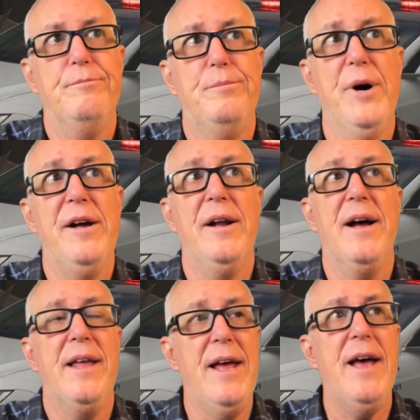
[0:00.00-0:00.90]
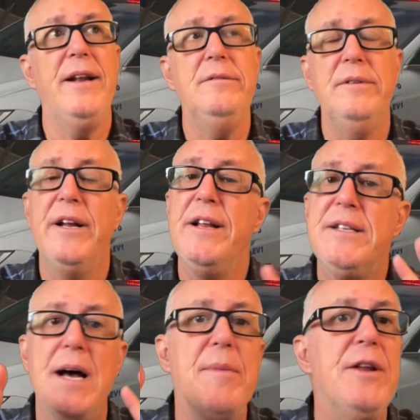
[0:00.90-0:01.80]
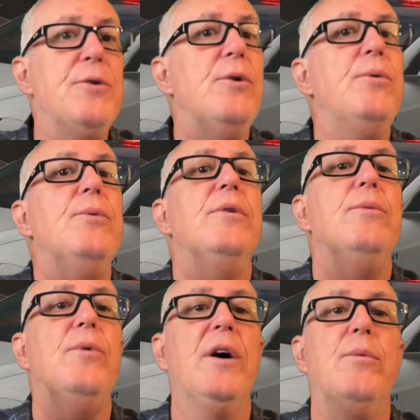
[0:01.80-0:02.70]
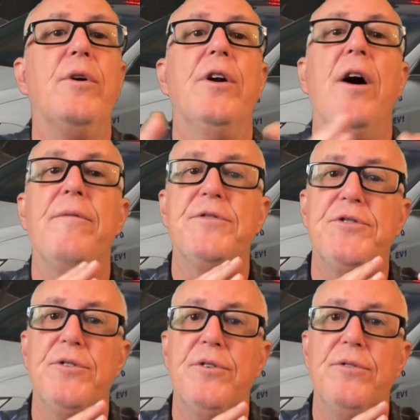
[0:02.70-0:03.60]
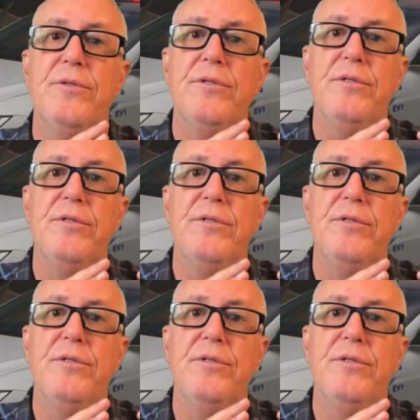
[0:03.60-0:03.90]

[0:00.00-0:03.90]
but again, anytime I do one where an officer